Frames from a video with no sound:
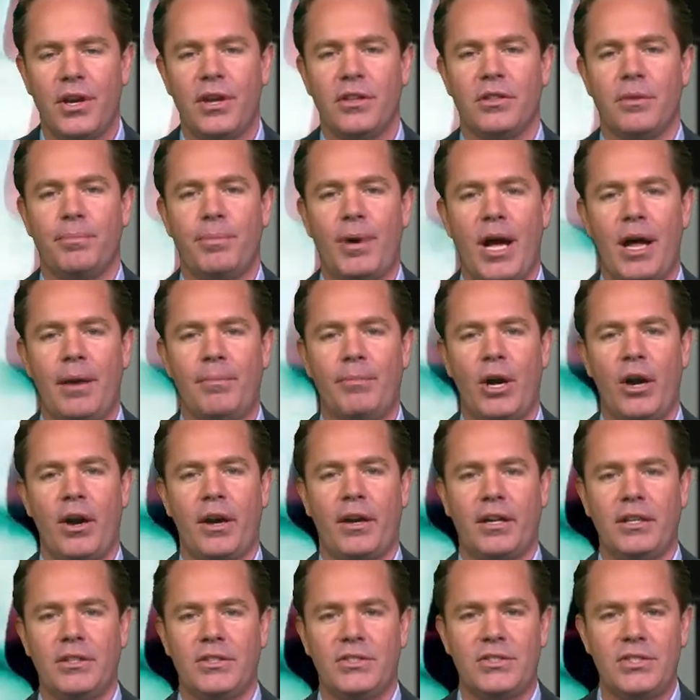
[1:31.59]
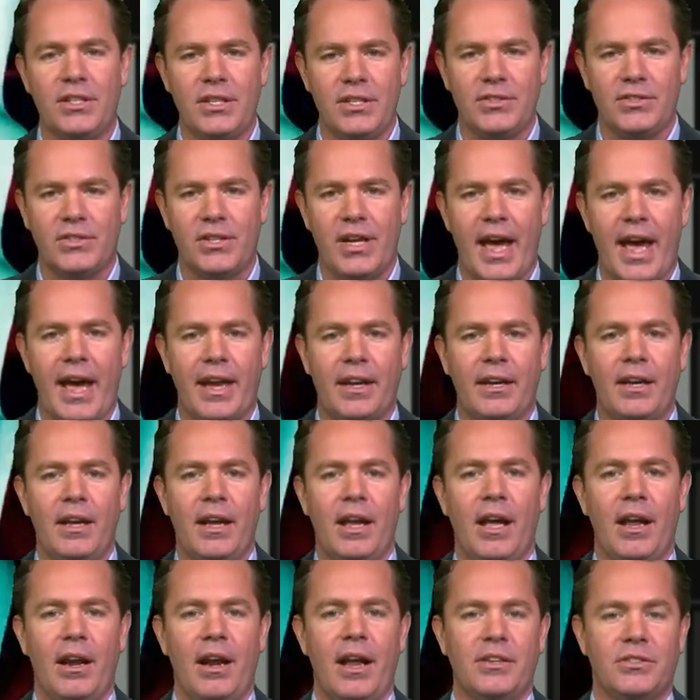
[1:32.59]
the bond market sees that,
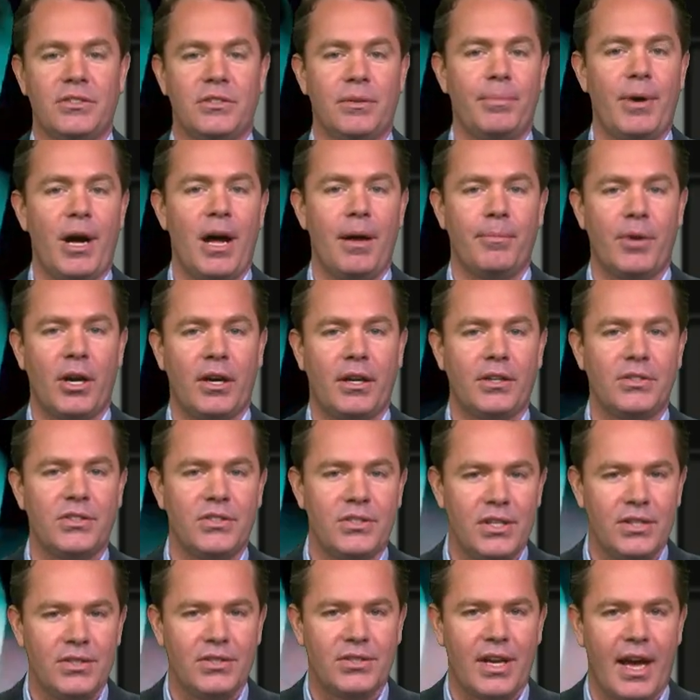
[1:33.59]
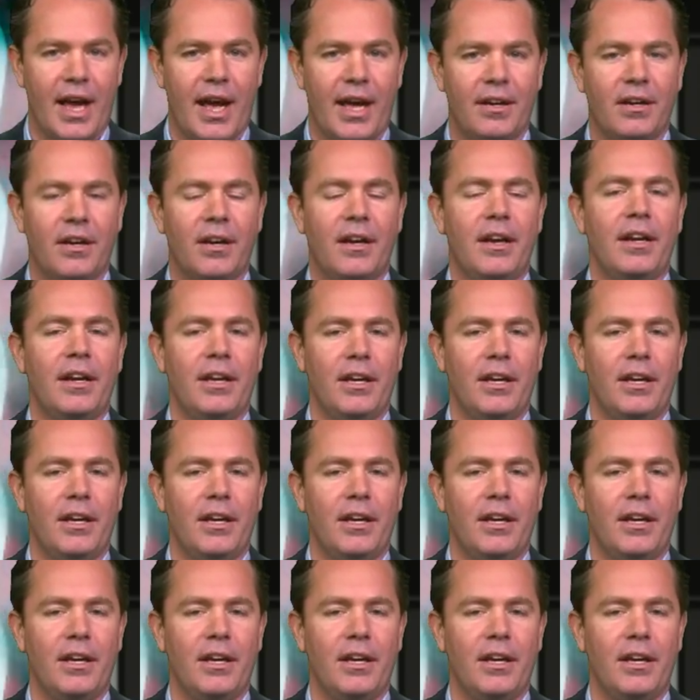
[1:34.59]
and as the bond market sees that,